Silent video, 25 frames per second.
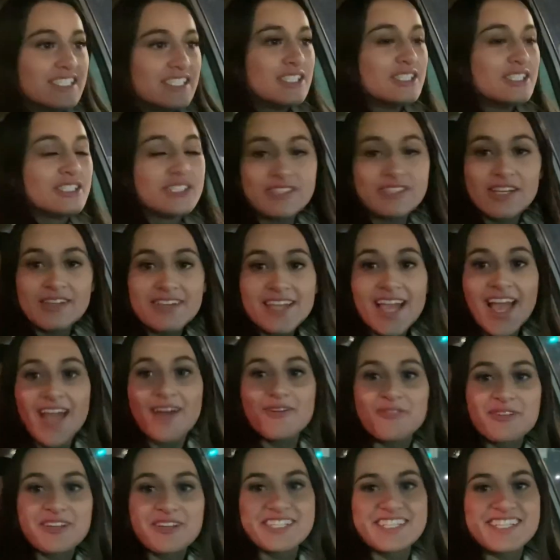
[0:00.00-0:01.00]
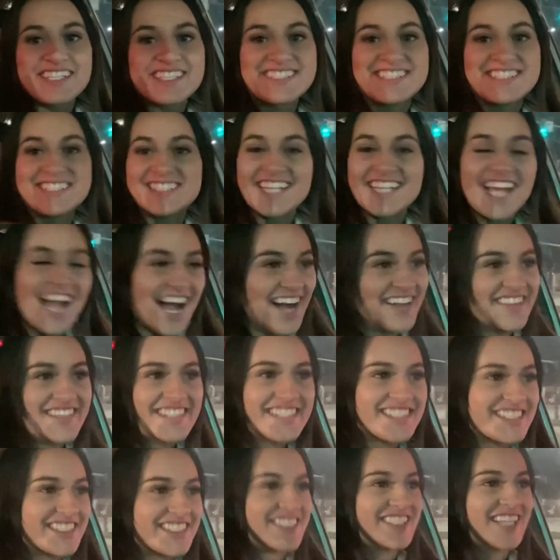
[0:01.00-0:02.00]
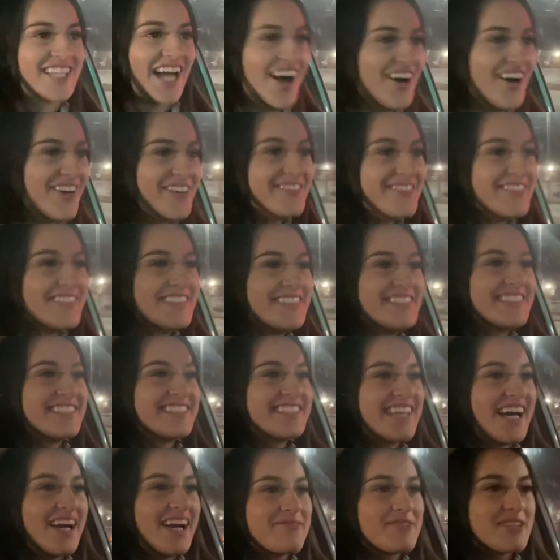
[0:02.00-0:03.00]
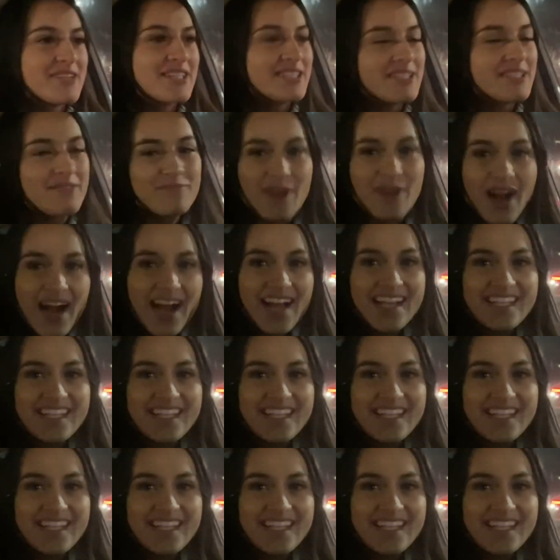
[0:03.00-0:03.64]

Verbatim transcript: So yeah, we're gonna see how this goes. I'm gonna surprise